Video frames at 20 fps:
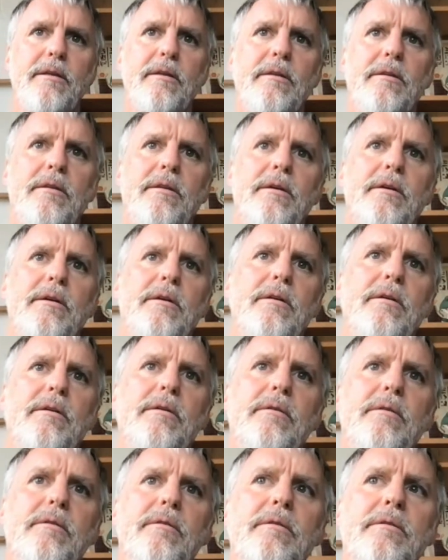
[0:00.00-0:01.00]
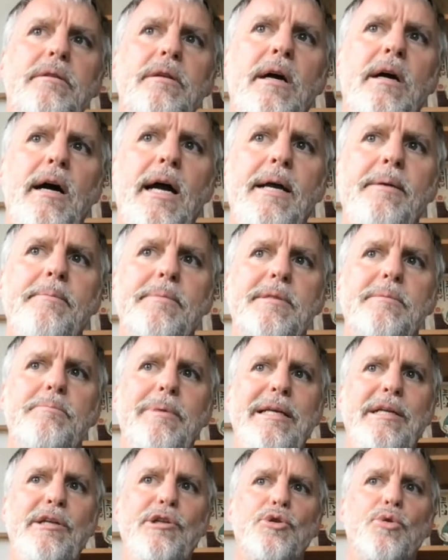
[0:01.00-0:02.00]
the times
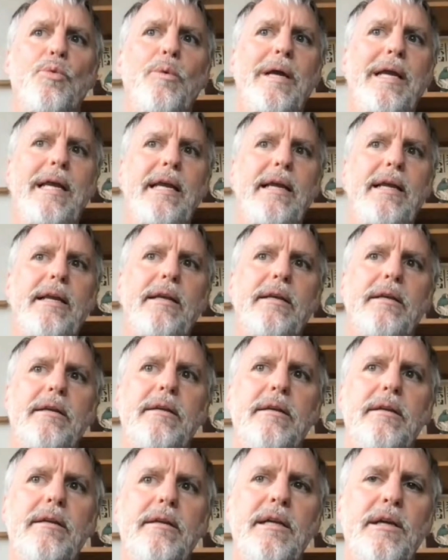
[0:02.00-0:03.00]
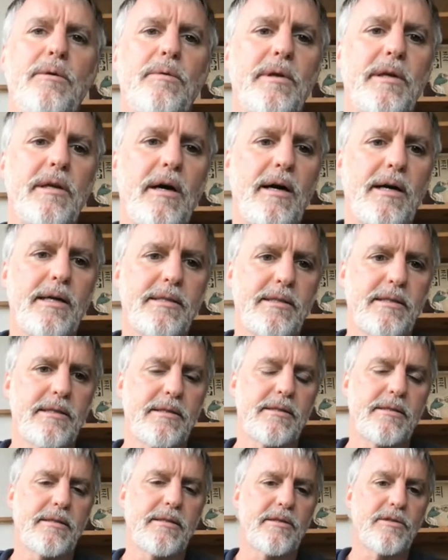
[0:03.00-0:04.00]
between
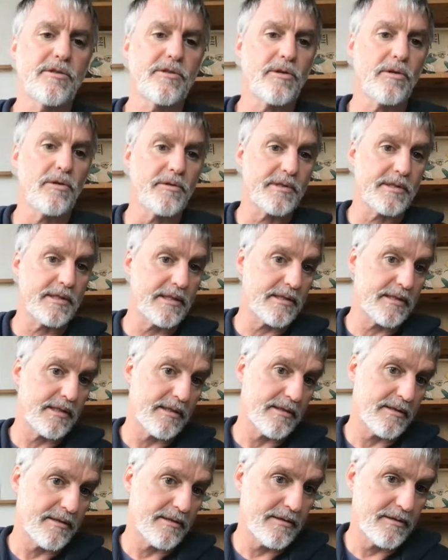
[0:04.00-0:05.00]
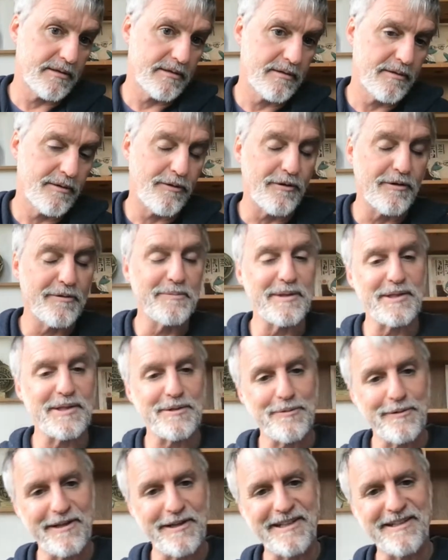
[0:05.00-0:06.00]
equinoxes and solstices, or
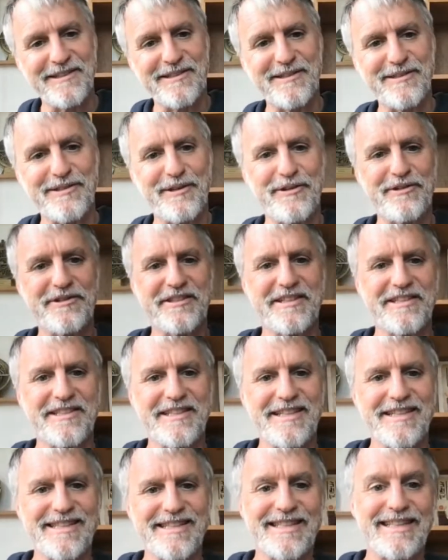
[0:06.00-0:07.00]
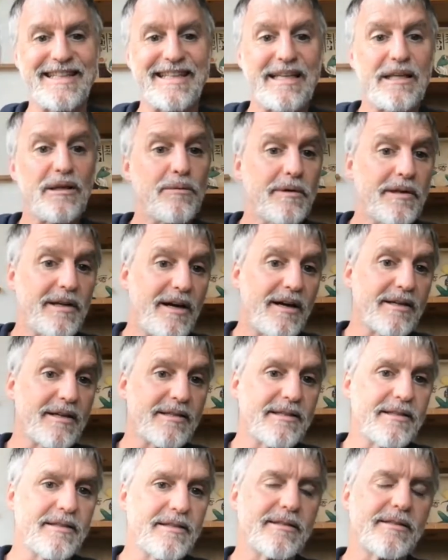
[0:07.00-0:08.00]
between solstices and
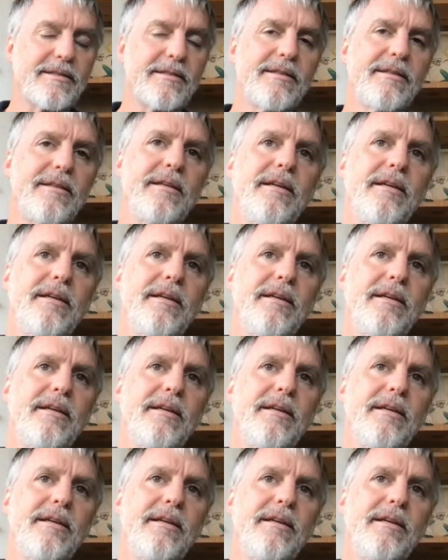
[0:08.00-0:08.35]
equinoxes,